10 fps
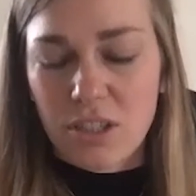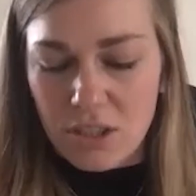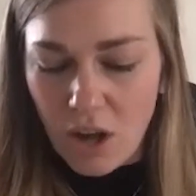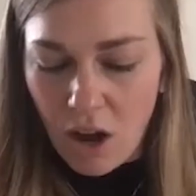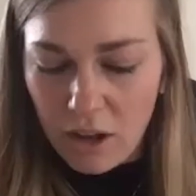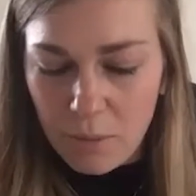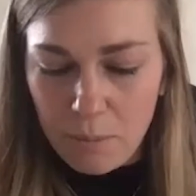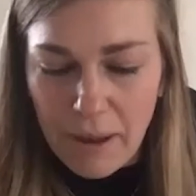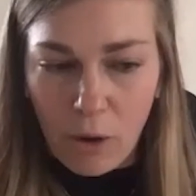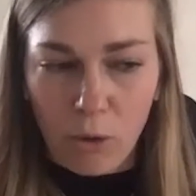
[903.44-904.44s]
to talk
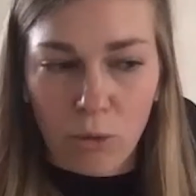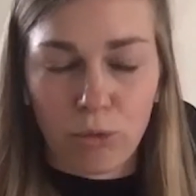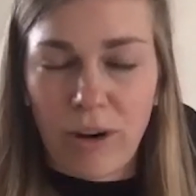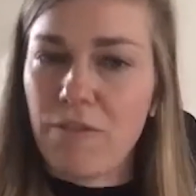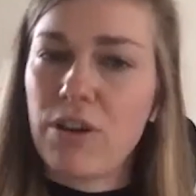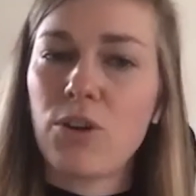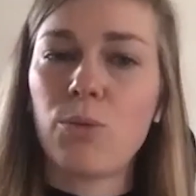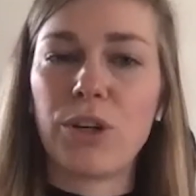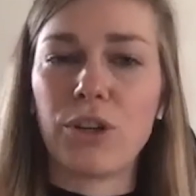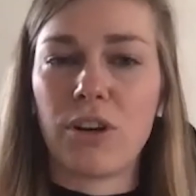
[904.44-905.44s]
about revenue
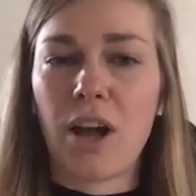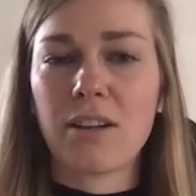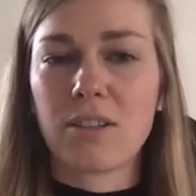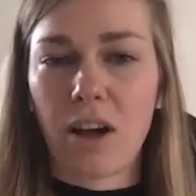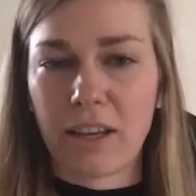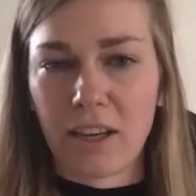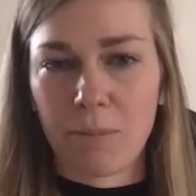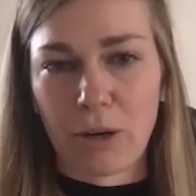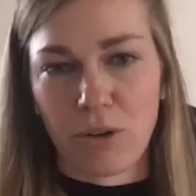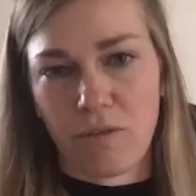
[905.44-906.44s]
when you're not talking
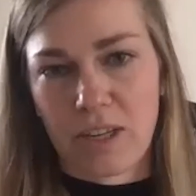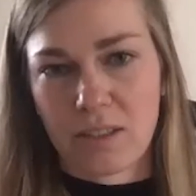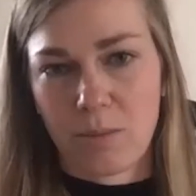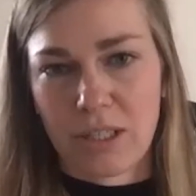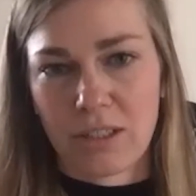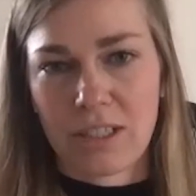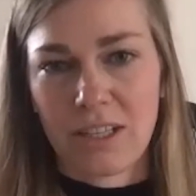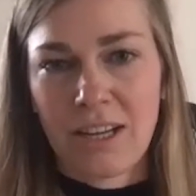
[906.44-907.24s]
about investment.